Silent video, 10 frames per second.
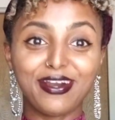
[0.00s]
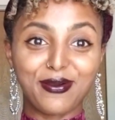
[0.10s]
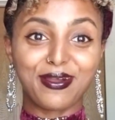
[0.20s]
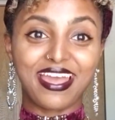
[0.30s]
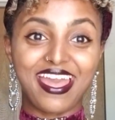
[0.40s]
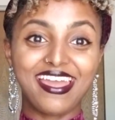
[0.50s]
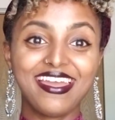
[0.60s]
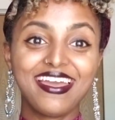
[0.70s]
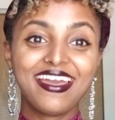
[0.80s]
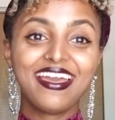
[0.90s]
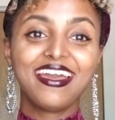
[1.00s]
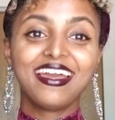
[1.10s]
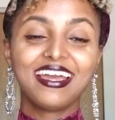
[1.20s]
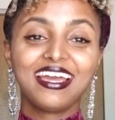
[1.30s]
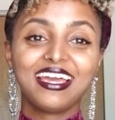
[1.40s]
Okay,
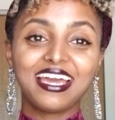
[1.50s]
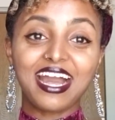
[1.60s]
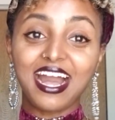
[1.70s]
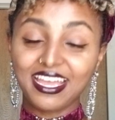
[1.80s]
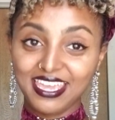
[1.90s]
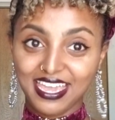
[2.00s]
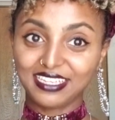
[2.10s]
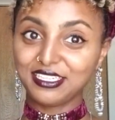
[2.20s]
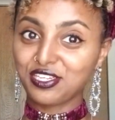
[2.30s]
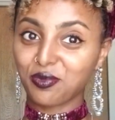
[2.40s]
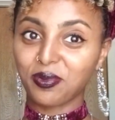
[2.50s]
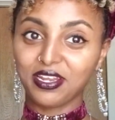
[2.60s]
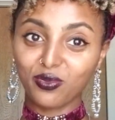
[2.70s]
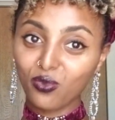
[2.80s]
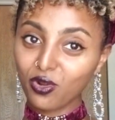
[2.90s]
I can't interpret
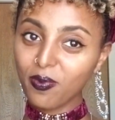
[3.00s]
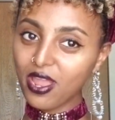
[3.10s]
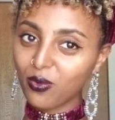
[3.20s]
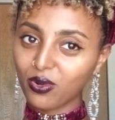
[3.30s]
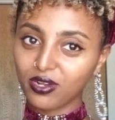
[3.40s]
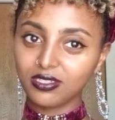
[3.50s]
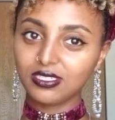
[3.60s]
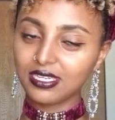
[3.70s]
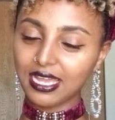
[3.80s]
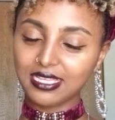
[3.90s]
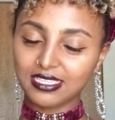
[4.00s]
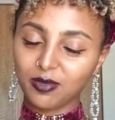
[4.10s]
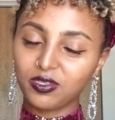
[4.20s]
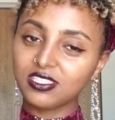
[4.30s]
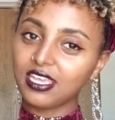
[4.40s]
it word by word as I've
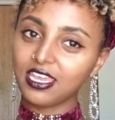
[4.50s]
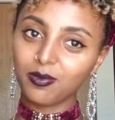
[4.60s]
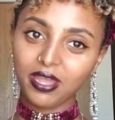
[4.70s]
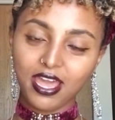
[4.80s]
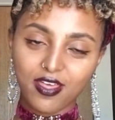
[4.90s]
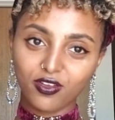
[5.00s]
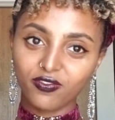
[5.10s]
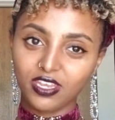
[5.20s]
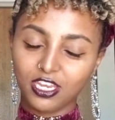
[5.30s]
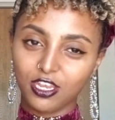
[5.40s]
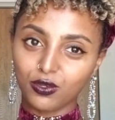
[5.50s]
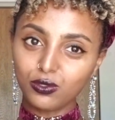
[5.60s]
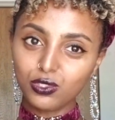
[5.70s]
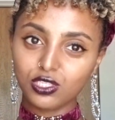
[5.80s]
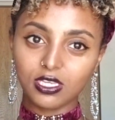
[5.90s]
been saying in my other
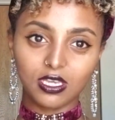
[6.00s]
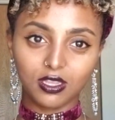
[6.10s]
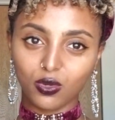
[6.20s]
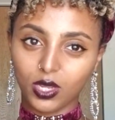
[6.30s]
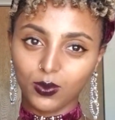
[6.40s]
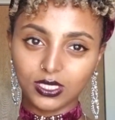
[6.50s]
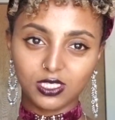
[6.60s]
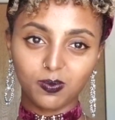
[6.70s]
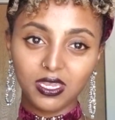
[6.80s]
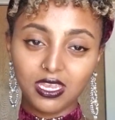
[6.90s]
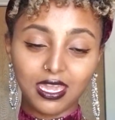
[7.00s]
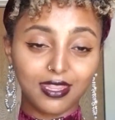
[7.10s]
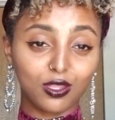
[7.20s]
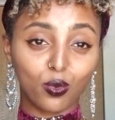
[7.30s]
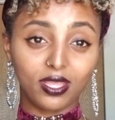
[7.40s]
videos. The way we speak and
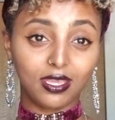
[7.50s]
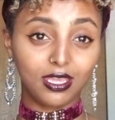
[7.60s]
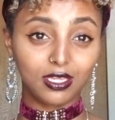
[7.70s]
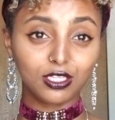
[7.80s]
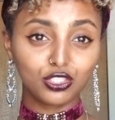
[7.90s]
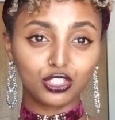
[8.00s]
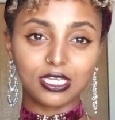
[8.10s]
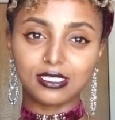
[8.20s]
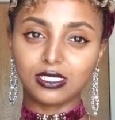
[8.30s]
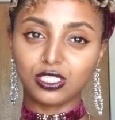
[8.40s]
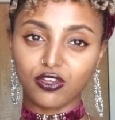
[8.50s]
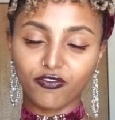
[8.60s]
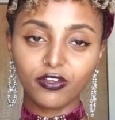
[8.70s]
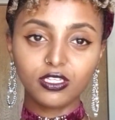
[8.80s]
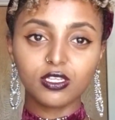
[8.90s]
the way the English is
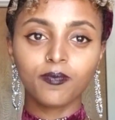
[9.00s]
different.